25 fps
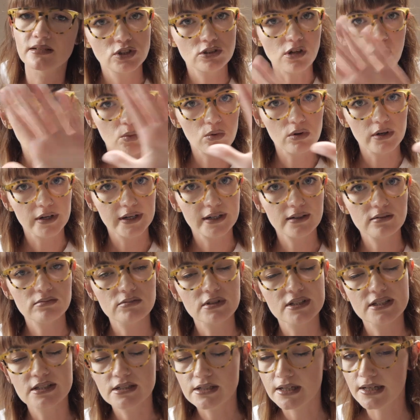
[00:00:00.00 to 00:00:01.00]
Don't worry,
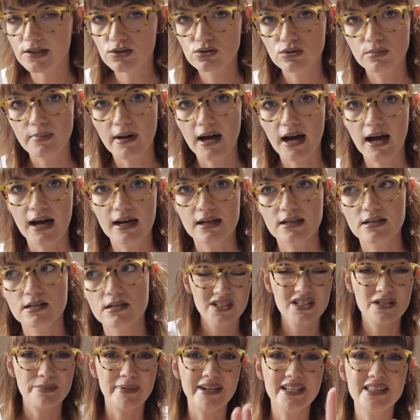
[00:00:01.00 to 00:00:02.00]
this stage will pass.
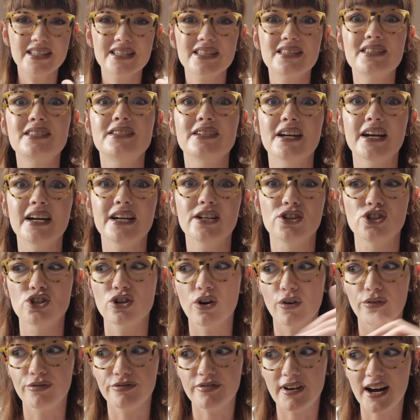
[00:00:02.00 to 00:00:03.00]
To make this stage
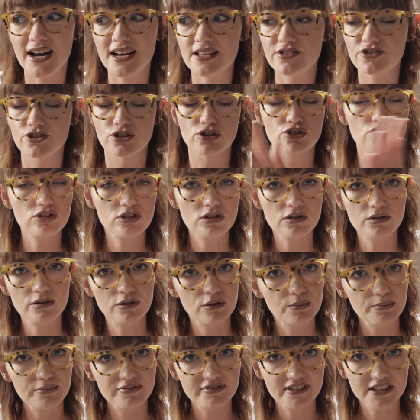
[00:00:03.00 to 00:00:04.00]
go faster, just look
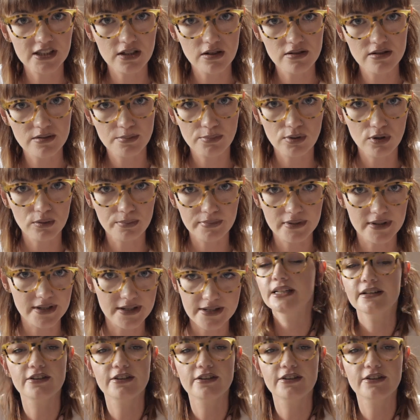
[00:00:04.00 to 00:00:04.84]
up videos of puppies.